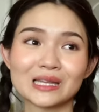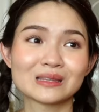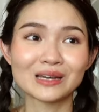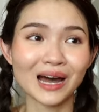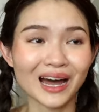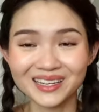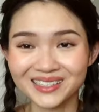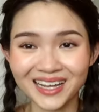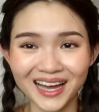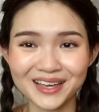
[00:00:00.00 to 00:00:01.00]

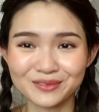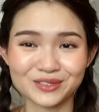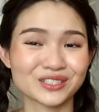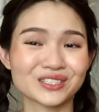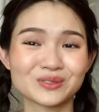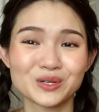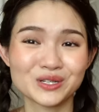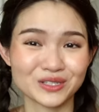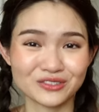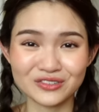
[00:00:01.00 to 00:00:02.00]
entire night
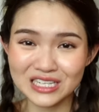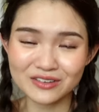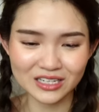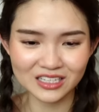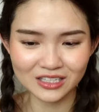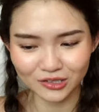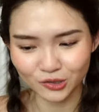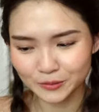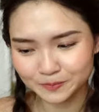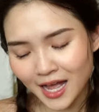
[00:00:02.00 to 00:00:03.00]
which was really really
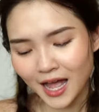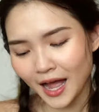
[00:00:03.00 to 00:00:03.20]
cute.